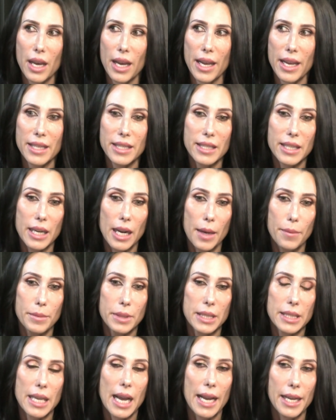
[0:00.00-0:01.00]
I ended up
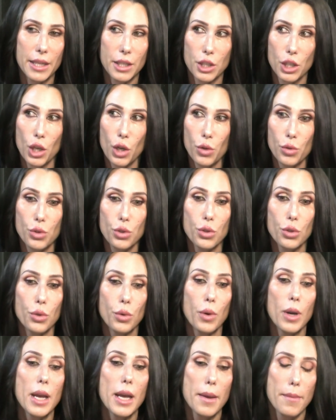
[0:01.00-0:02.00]
deciding to go
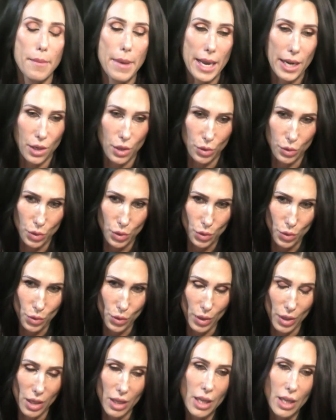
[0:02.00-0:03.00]
to medical school.